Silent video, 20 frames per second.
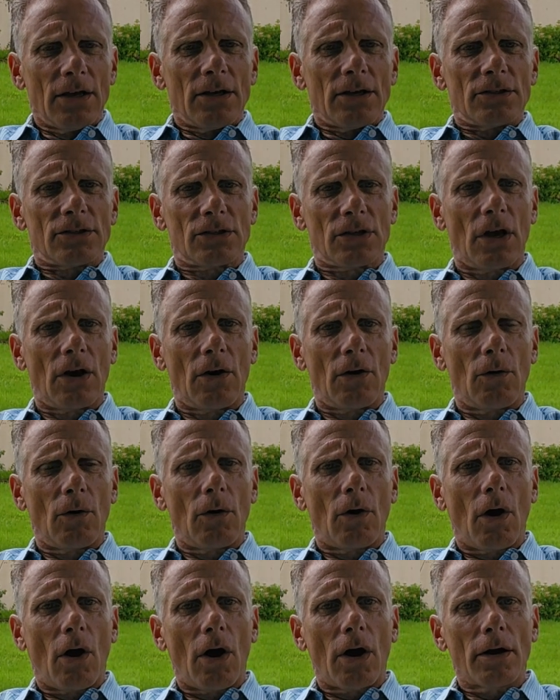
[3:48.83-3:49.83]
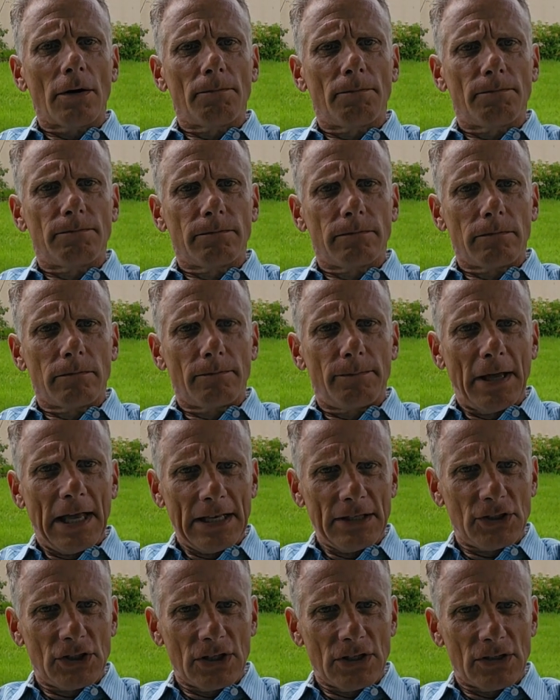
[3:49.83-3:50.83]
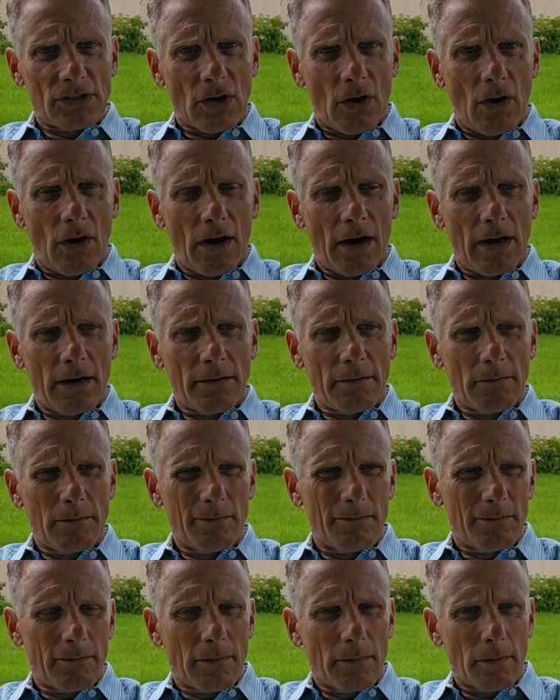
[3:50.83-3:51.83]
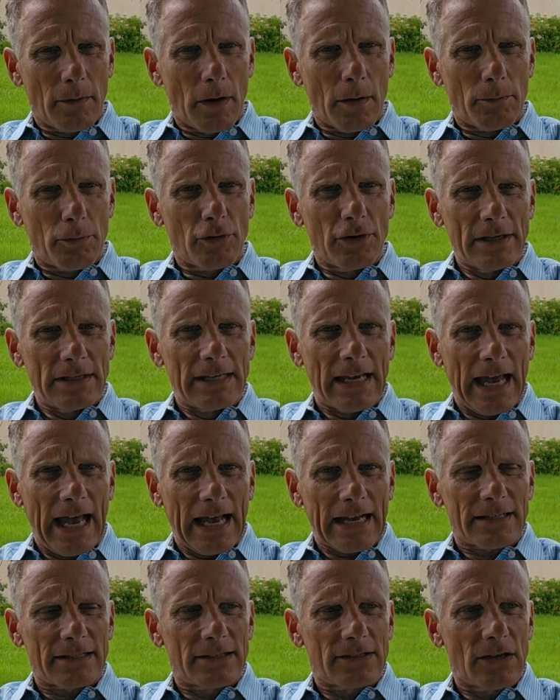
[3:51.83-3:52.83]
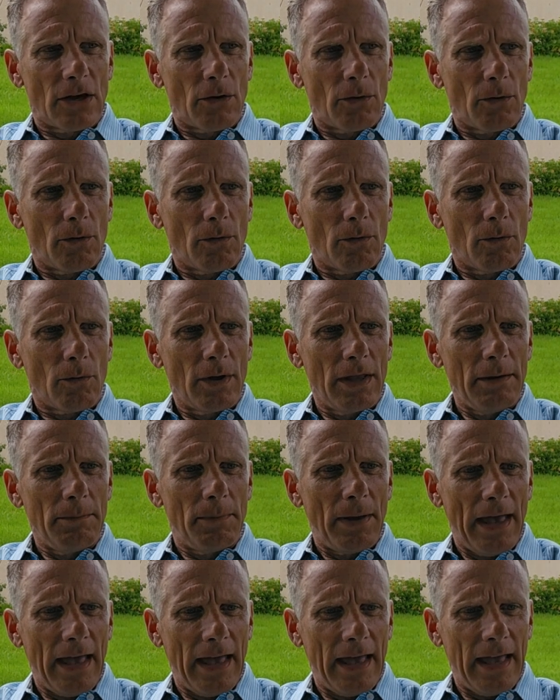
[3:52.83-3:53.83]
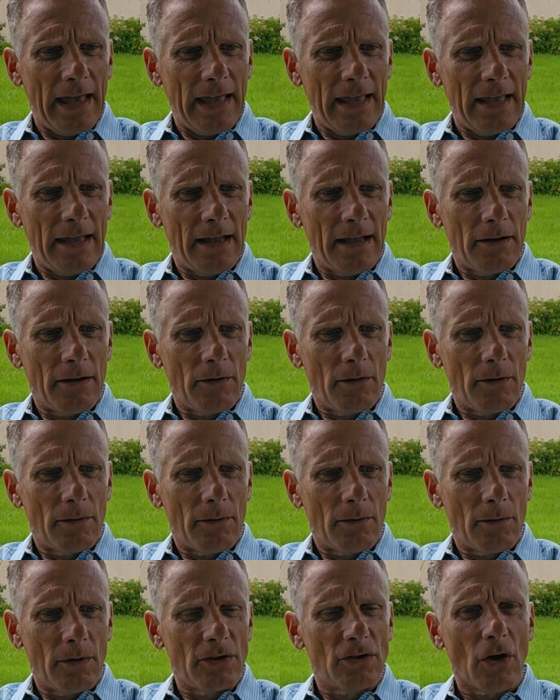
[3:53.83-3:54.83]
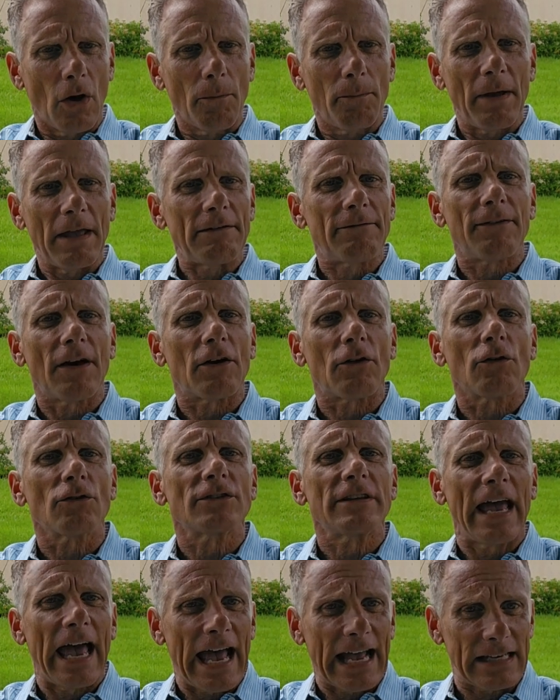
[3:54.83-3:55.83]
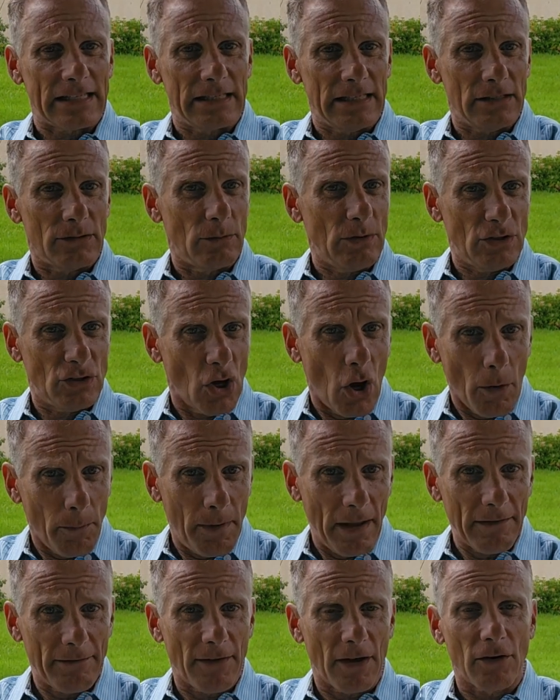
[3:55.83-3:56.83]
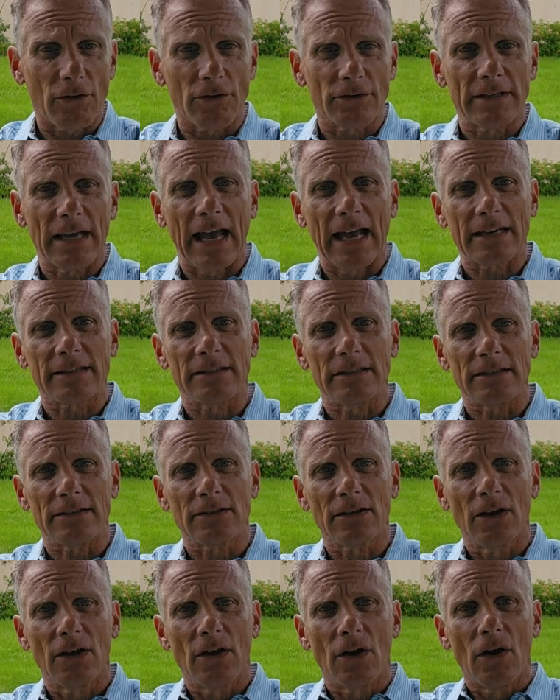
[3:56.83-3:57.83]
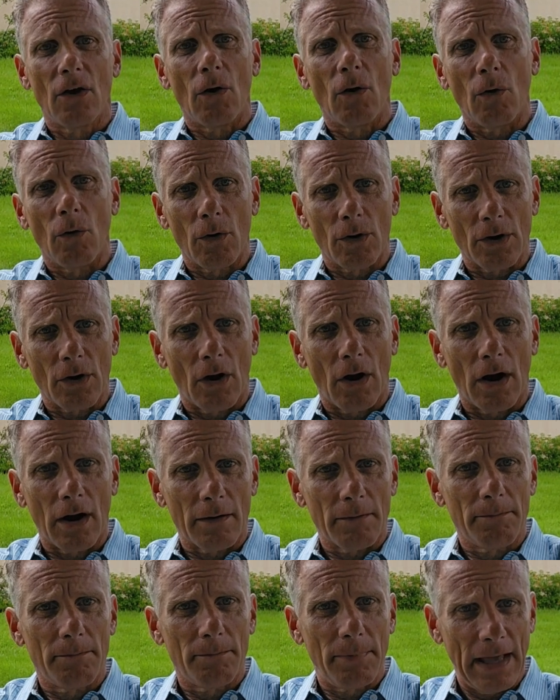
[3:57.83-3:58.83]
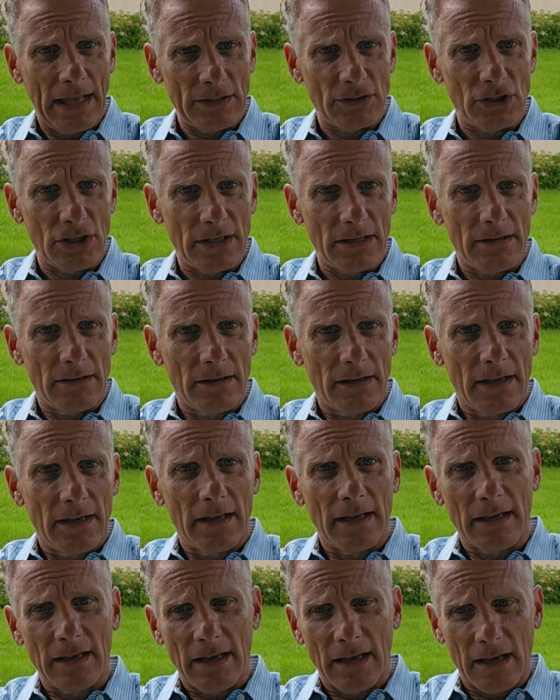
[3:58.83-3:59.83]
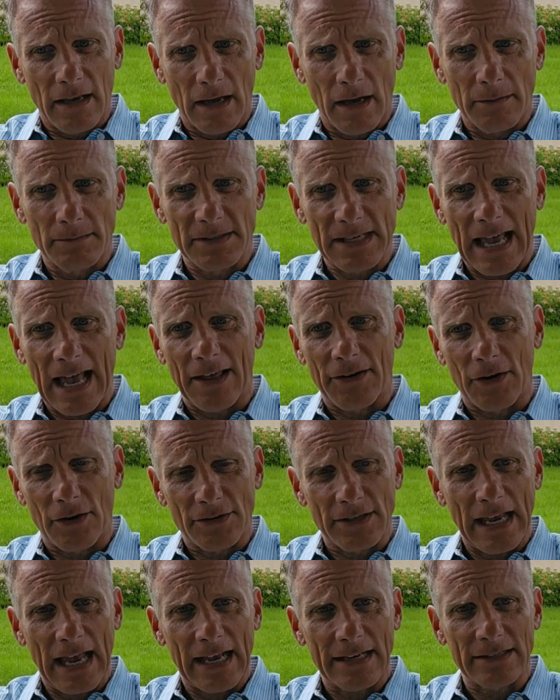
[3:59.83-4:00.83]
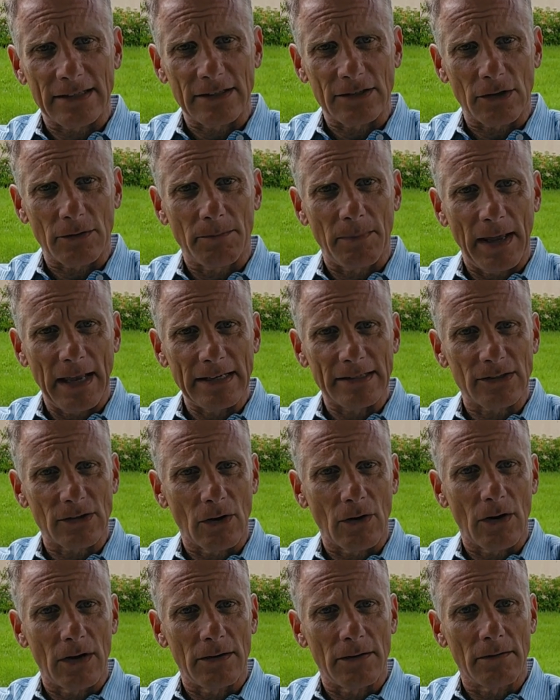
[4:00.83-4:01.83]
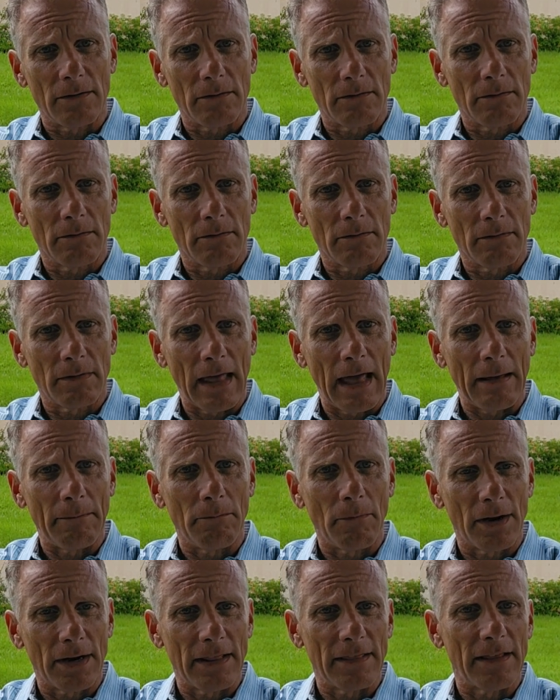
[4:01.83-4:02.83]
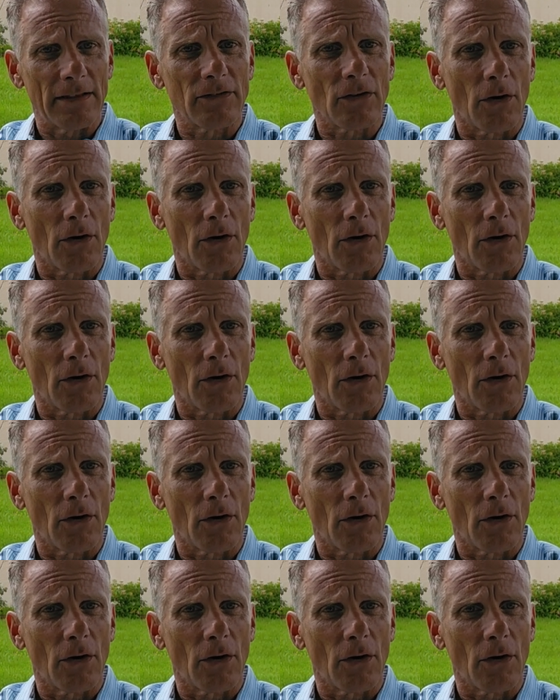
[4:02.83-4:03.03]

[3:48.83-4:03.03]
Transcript: So our pensions are pre-tax. So we don't pay federal taxes. We don't pay federal taxes on our pension. It comes out, and our taxes are based on that money that's